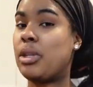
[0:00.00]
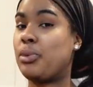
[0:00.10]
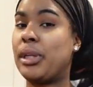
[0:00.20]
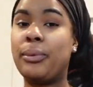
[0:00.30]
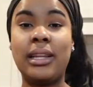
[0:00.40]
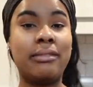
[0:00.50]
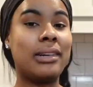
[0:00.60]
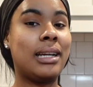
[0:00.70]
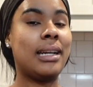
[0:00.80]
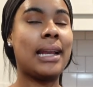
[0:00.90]
was really
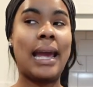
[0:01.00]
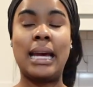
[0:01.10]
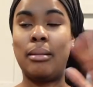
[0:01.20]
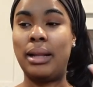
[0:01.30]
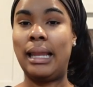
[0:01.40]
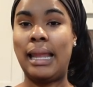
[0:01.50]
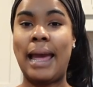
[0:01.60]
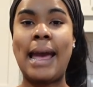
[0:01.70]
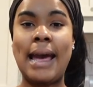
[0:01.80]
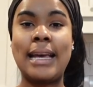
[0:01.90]
fun. I had a
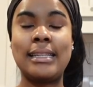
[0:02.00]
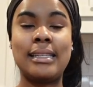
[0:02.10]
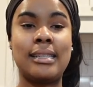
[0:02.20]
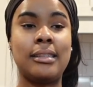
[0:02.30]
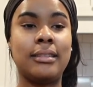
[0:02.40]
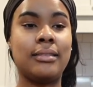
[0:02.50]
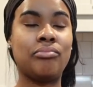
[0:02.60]
blast.